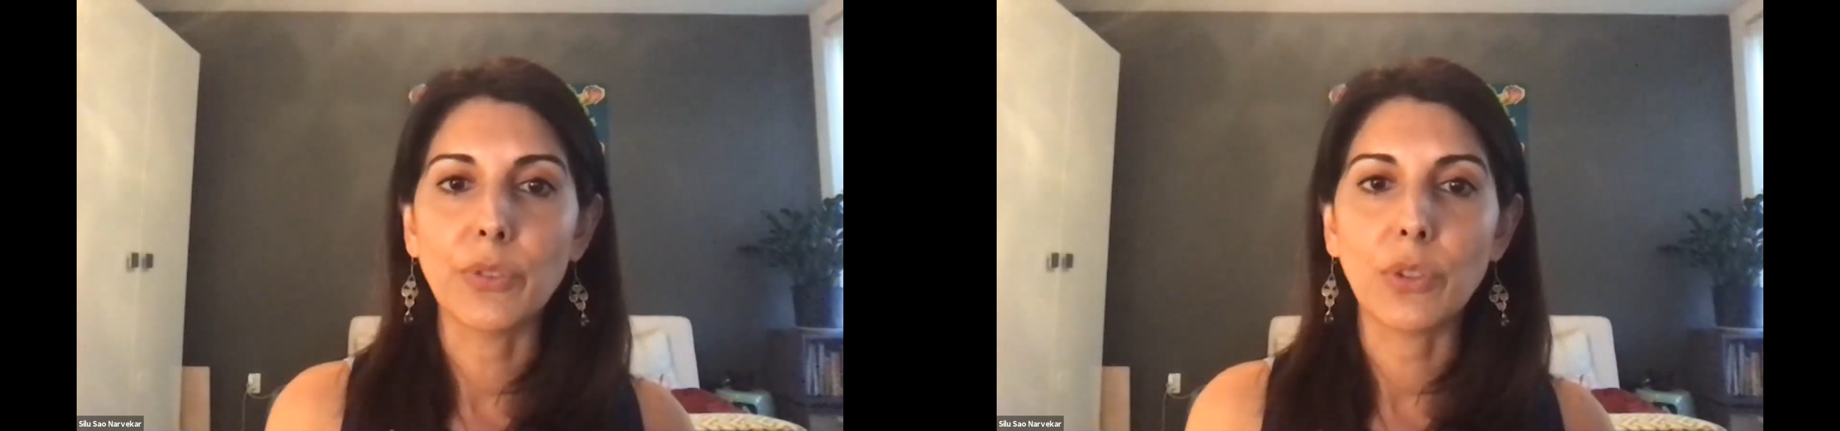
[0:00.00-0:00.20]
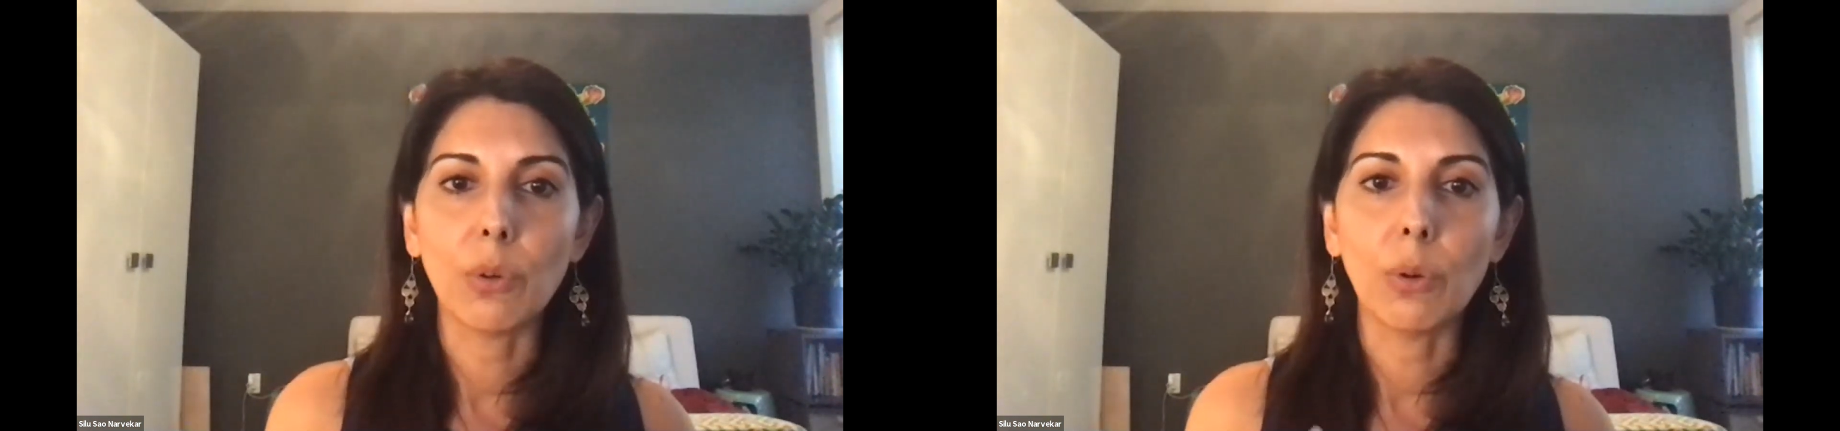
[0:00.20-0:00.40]

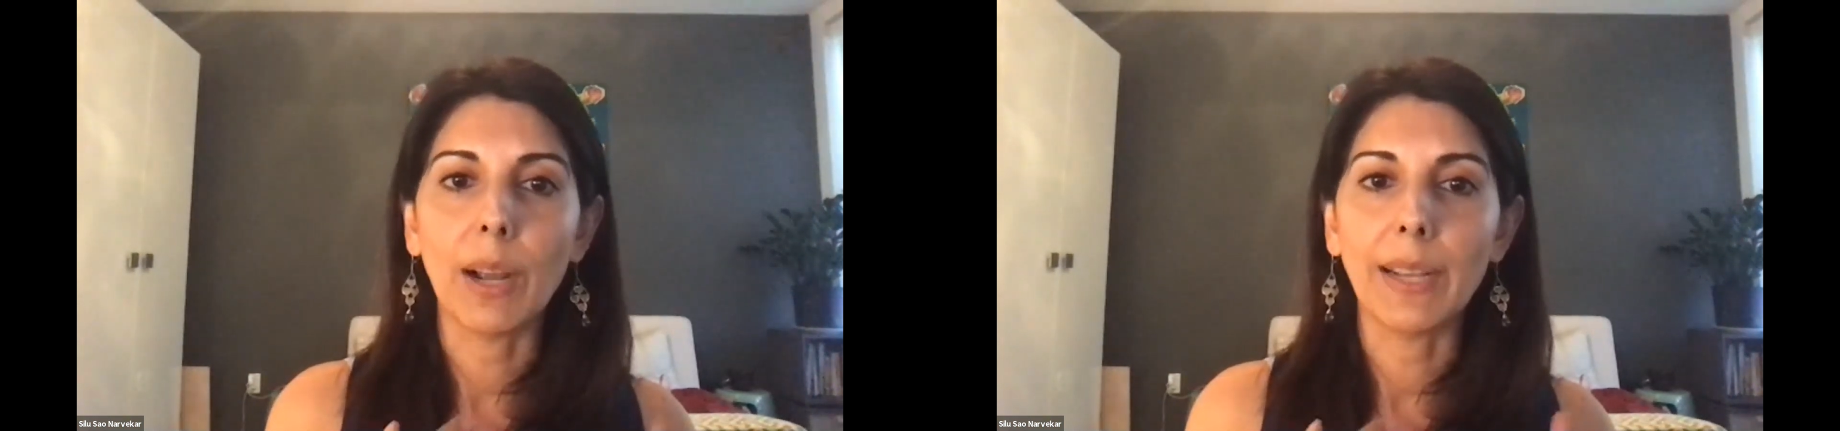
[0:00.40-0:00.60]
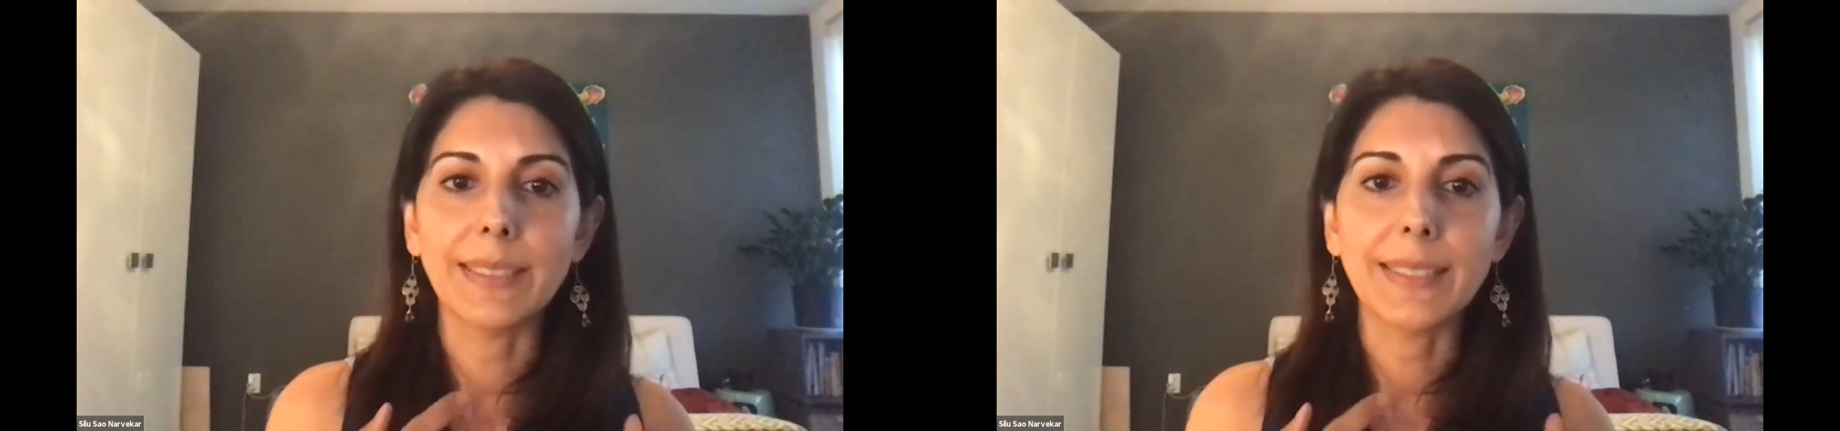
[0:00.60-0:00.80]
So
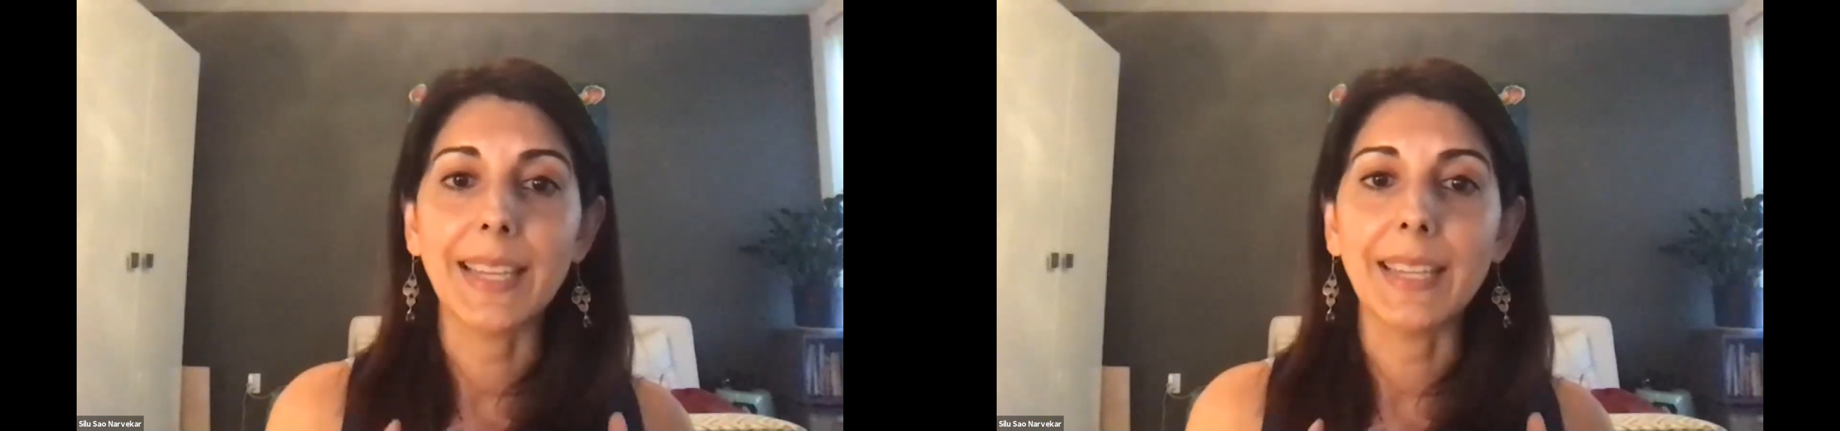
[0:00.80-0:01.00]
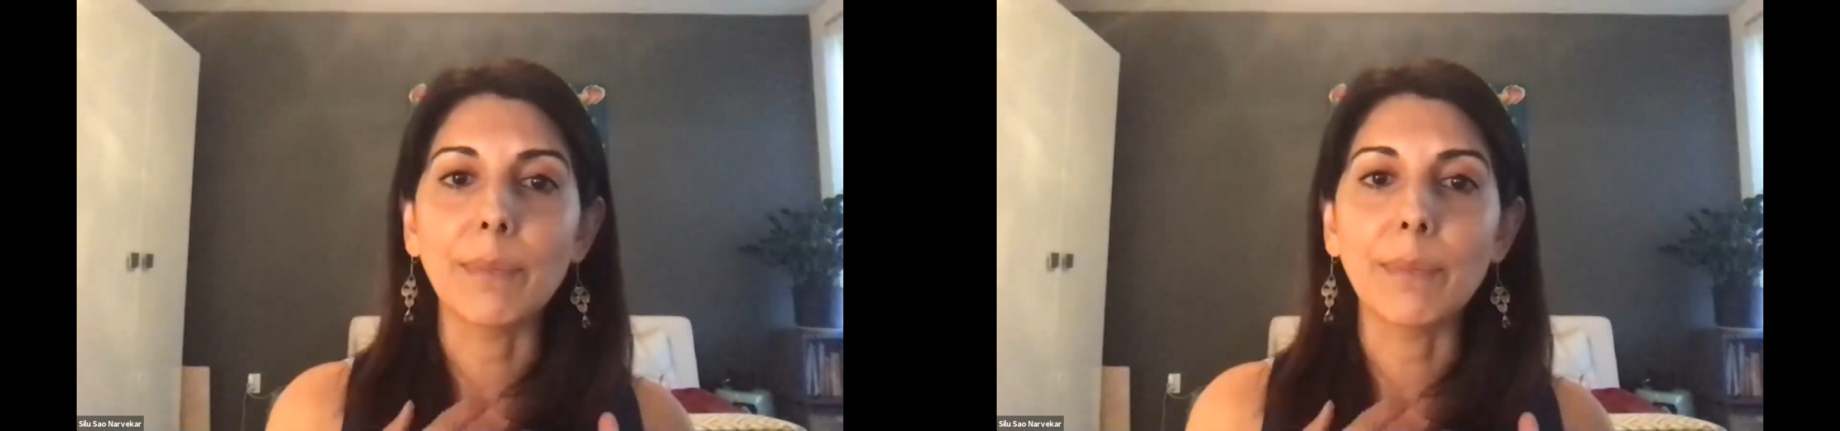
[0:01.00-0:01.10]
I say